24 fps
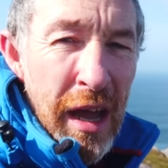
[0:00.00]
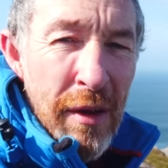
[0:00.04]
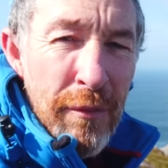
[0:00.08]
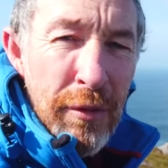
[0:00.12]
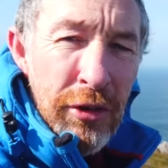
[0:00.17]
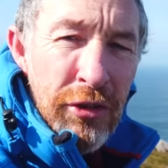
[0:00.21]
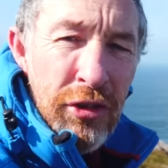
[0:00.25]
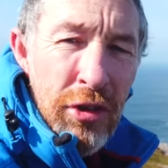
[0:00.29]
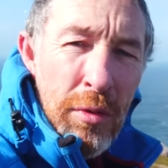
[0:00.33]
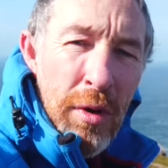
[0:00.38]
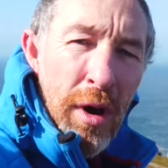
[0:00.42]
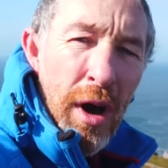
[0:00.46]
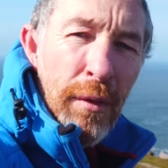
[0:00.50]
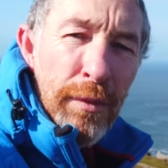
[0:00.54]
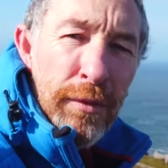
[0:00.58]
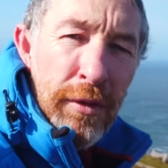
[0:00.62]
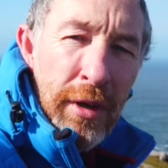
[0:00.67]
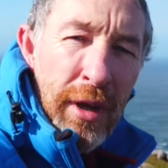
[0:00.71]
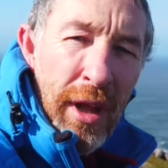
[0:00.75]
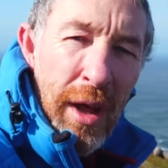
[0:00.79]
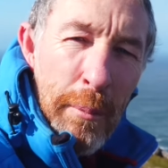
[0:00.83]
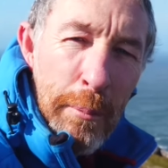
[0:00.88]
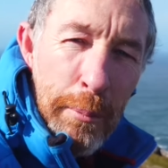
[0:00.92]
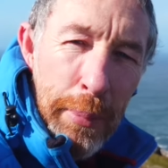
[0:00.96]
every so
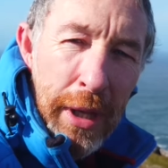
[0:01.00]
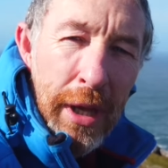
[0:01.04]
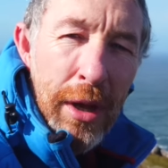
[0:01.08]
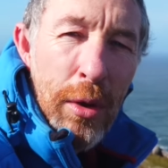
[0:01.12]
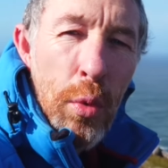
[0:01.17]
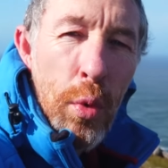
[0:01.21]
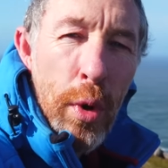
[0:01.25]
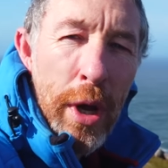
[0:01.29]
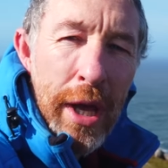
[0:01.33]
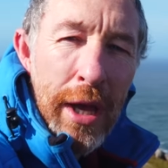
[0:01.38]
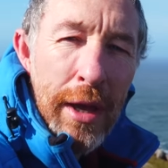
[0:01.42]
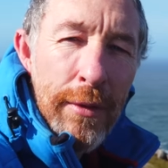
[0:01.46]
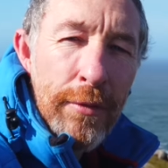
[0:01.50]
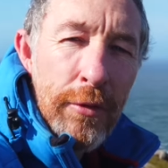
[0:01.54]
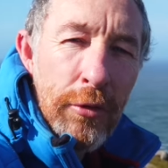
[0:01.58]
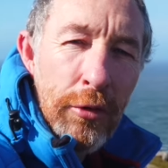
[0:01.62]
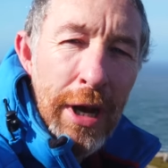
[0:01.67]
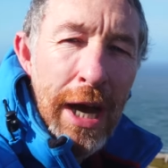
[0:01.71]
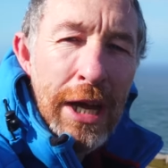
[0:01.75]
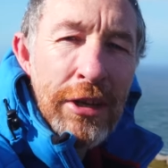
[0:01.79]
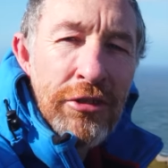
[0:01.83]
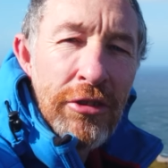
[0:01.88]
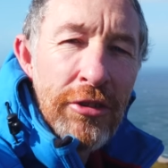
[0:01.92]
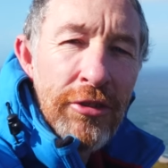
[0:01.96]
often a big wave
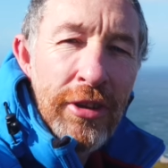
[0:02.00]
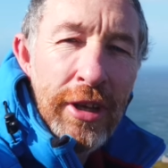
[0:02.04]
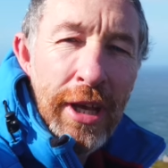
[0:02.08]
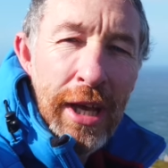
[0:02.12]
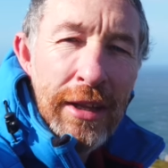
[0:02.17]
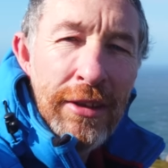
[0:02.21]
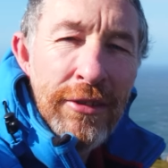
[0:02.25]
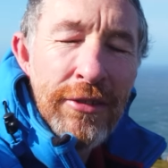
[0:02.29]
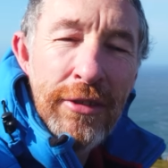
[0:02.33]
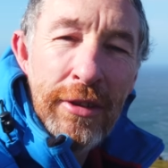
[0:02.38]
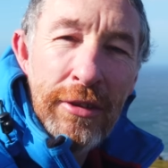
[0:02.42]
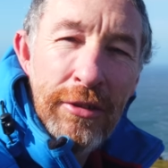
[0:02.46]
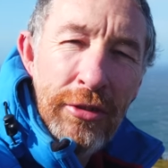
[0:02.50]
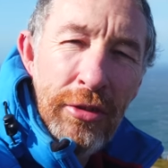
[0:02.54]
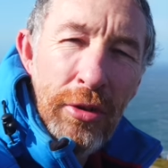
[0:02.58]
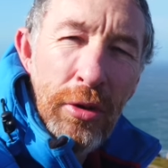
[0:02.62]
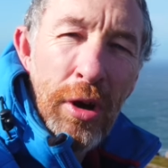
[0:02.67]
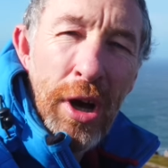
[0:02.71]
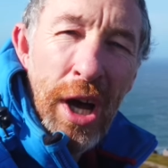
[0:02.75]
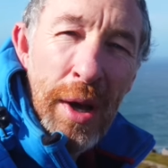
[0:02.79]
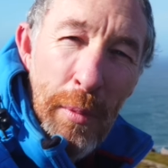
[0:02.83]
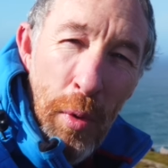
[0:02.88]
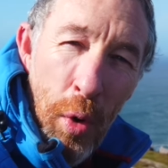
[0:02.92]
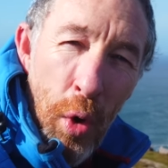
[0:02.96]
crashes against it.
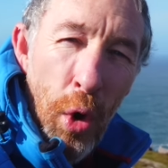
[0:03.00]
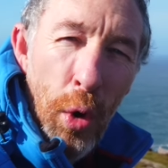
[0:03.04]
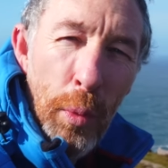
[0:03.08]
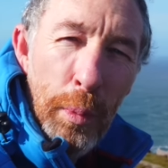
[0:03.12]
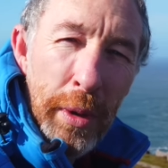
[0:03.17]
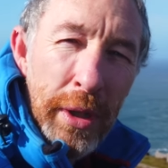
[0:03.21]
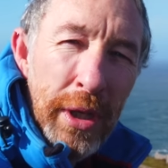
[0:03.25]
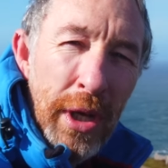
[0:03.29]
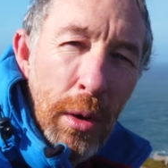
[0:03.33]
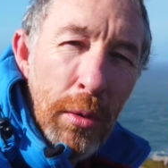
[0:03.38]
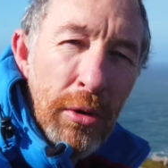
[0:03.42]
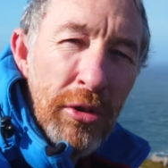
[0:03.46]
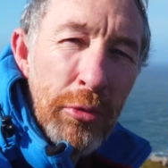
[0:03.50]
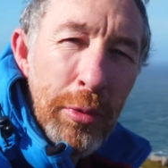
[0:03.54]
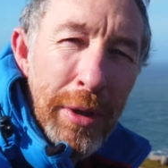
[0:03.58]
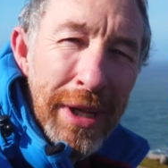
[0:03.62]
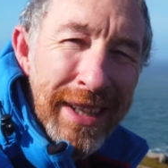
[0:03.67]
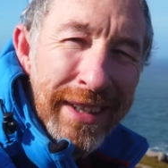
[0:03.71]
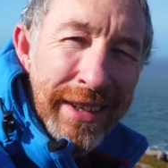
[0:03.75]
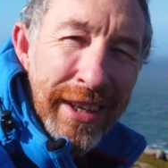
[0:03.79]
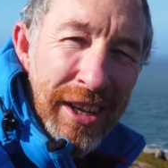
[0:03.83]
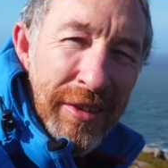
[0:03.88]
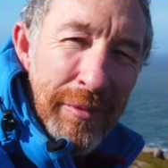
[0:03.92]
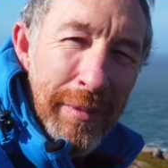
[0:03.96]
So I'm hoping now as
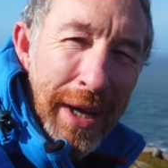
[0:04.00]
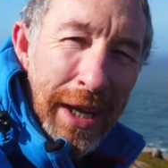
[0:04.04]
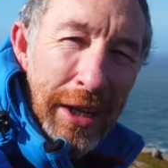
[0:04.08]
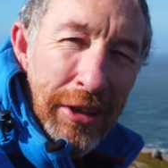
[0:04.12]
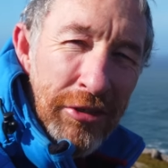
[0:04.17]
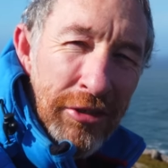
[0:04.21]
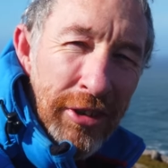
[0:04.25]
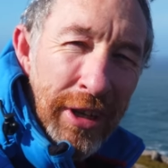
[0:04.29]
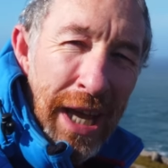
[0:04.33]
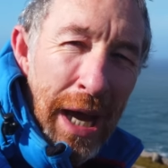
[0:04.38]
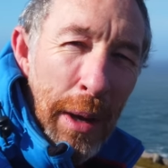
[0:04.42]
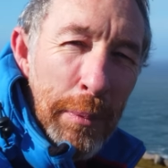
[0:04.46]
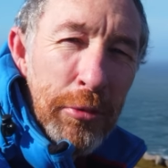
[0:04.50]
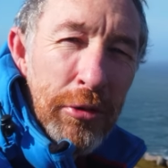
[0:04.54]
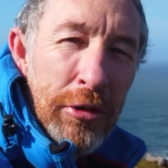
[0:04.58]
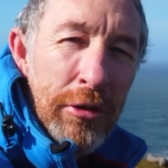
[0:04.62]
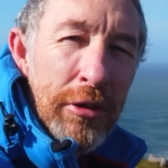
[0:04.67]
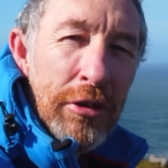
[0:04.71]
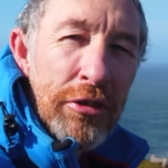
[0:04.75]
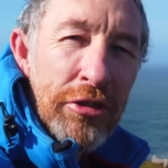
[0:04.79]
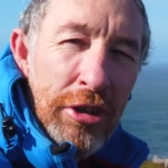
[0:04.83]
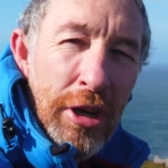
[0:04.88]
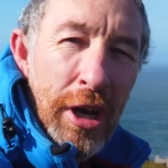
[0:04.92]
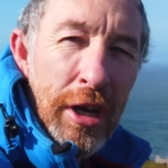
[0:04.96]
well that I've managed to
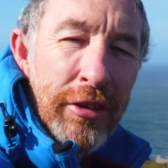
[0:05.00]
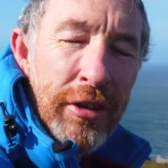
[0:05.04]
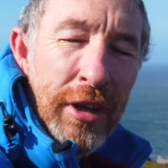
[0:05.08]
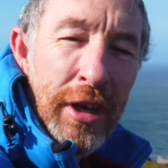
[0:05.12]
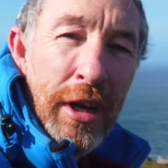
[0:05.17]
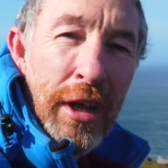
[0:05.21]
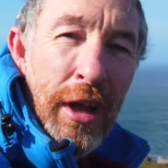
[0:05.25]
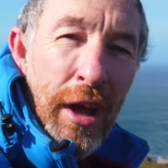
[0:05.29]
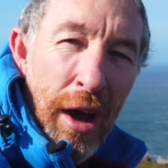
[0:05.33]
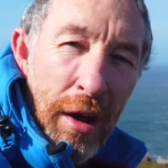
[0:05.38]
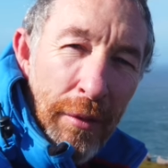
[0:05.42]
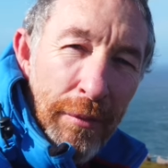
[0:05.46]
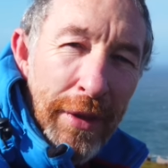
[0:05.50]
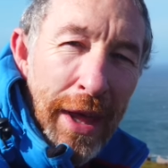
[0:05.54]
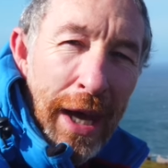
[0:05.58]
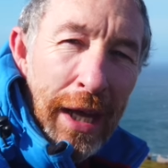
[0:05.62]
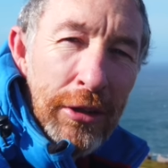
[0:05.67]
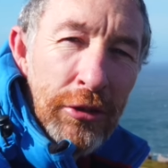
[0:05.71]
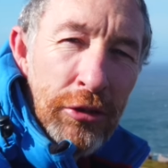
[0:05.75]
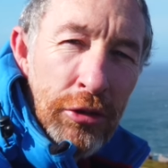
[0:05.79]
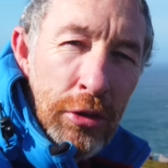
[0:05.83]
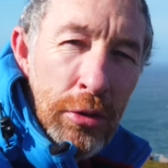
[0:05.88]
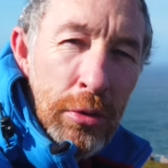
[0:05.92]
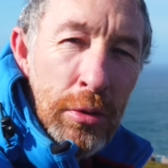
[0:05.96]
capture a shot of
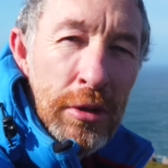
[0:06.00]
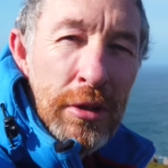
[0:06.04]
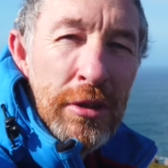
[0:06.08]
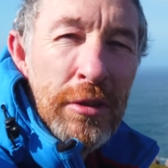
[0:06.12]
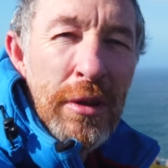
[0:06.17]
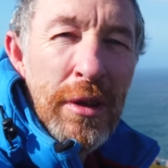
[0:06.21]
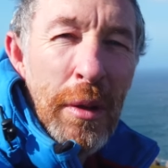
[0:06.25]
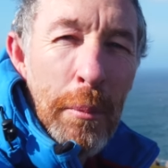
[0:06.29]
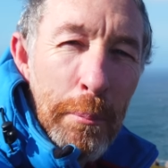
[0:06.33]
that too.